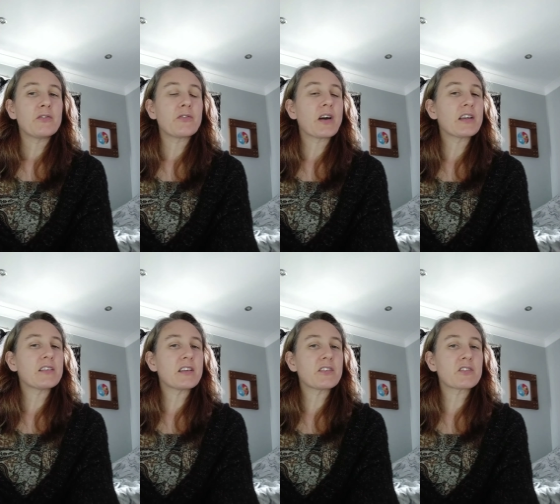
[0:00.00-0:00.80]

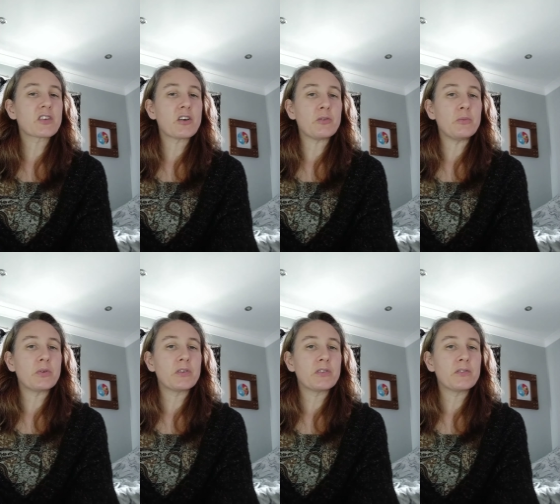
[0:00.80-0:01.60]
finding scope
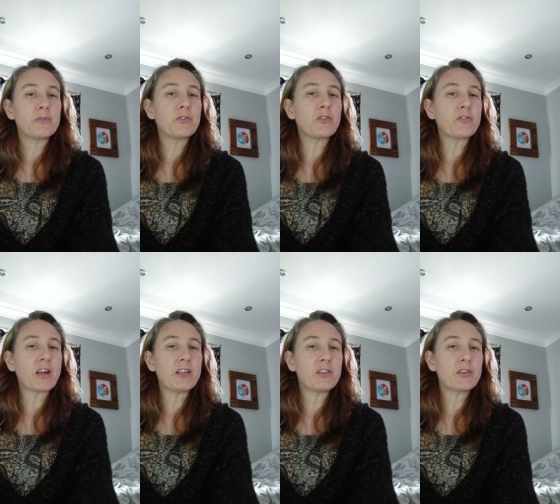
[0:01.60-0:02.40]
for
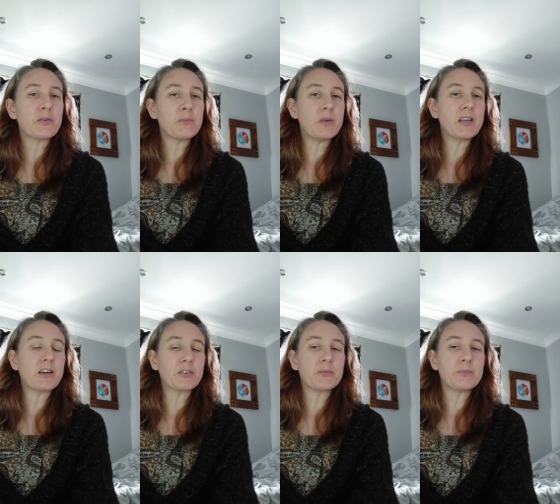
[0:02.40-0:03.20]
faith
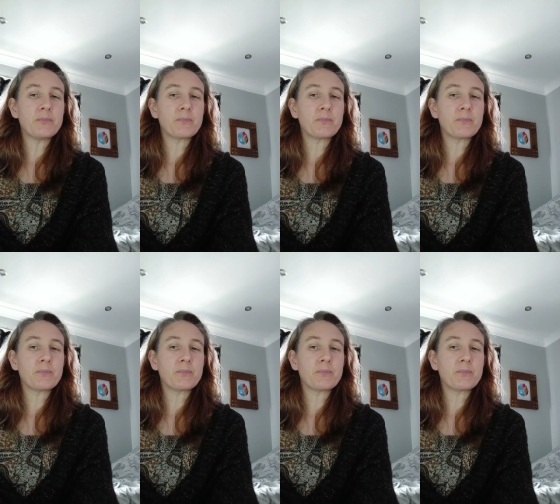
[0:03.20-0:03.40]
begun.